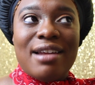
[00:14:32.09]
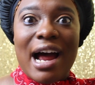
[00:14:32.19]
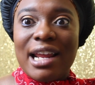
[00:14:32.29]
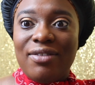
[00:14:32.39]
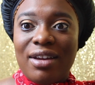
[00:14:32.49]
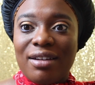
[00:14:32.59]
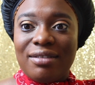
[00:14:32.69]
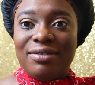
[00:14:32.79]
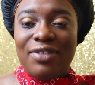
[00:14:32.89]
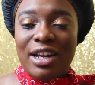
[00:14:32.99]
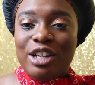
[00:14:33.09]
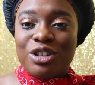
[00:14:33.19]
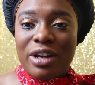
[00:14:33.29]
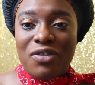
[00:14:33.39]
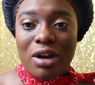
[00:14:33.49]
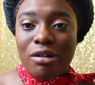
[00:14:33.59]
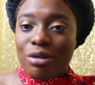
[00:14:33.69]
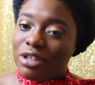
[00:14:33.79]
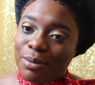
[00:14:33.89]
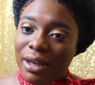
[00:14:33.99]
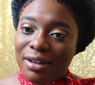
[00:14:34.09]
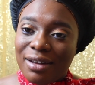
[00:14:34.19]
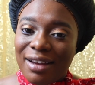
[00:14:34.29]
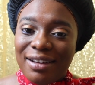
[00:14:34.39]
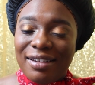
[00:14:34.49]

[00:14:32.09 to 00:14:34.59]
not even finished or even close to being done,